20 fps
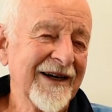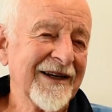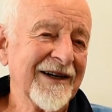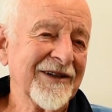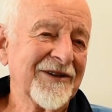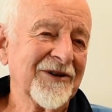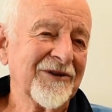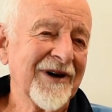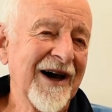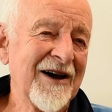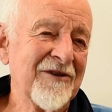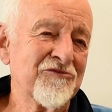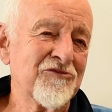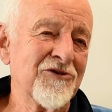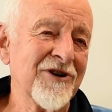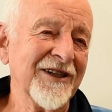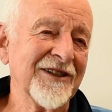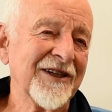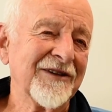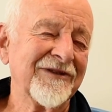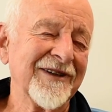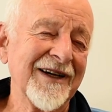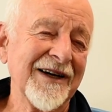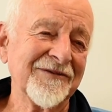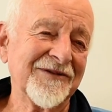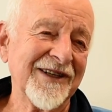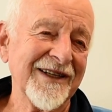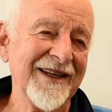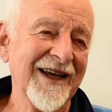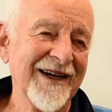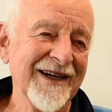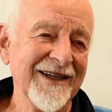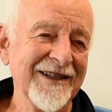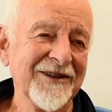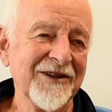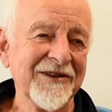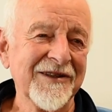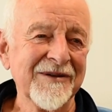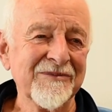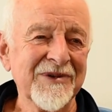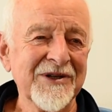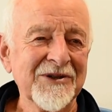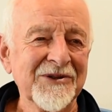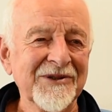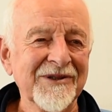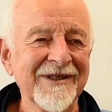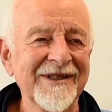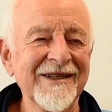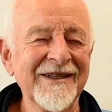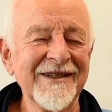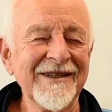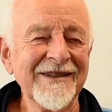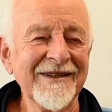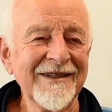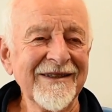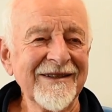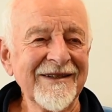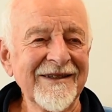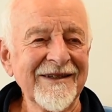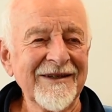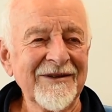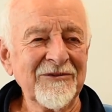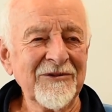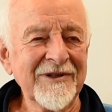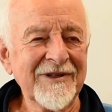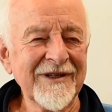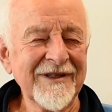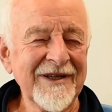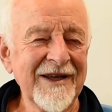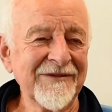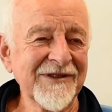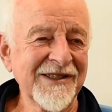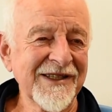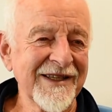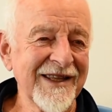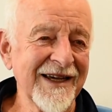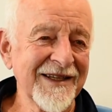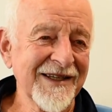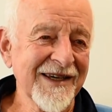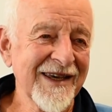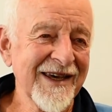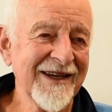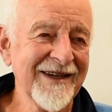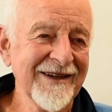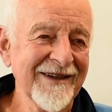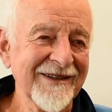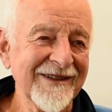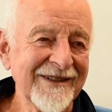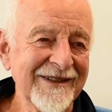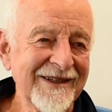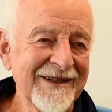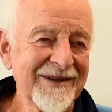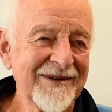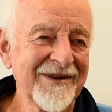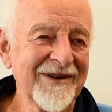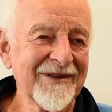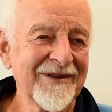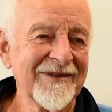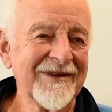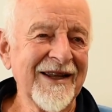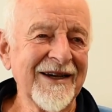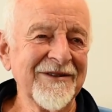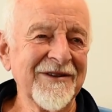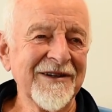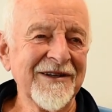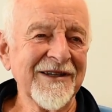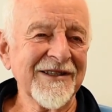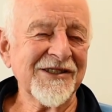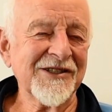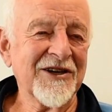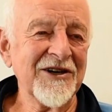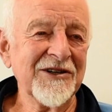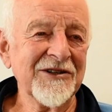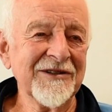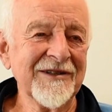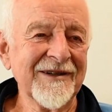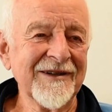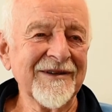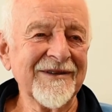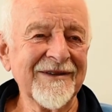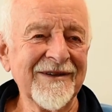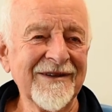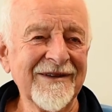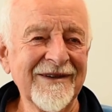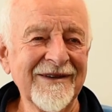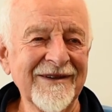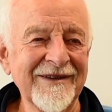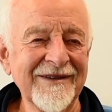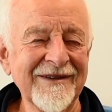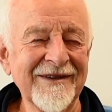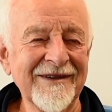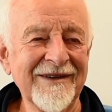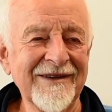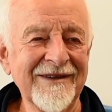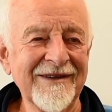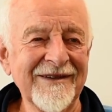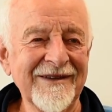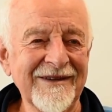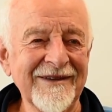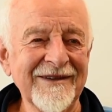And I thought, how wonderful, I've seen her handle the ball. And never see that again. No, indeed, until a few years later.